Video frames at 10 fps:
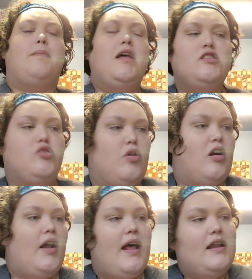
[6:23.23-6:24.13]

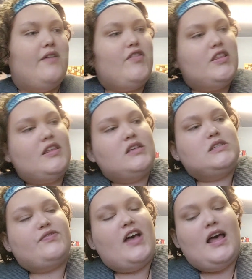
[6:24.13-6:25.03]
mentor. And everything
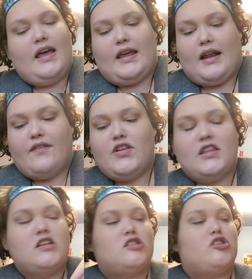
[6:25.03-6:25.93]
is fine.
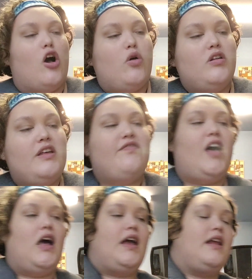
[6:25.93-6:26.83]
Everything is totally
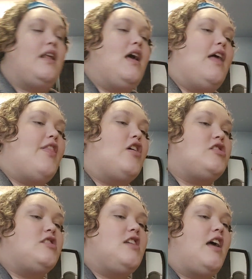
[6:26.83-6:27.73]
fine.
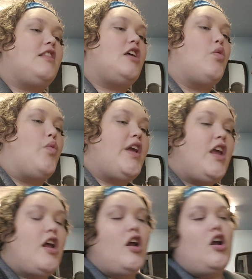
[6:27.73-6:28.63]
There's nothing
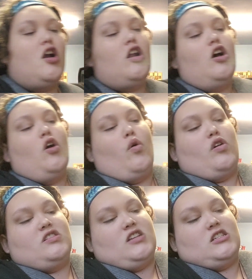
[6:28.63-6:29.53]
weird
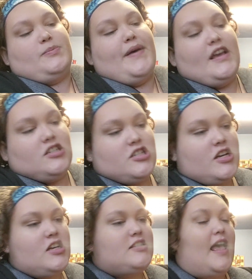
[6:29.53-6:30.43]
or suspicious